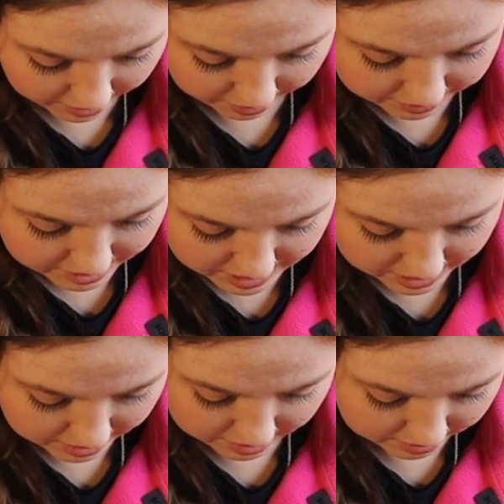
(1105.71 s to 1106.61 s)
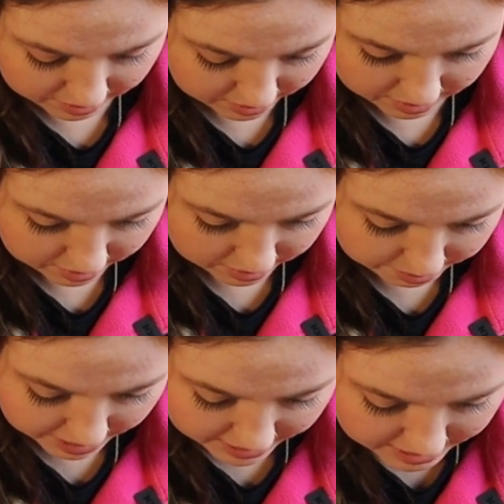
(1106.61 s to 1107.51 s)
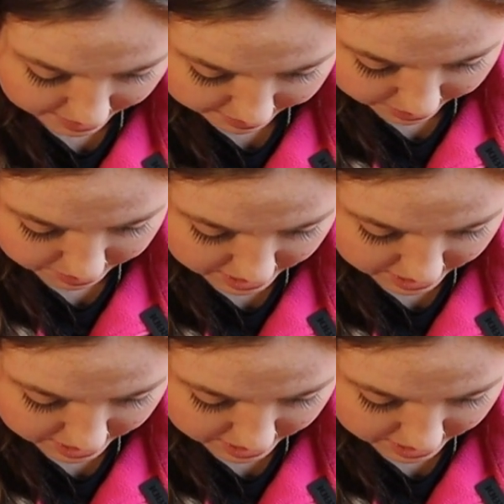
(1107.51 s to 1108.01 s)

obviously pandemic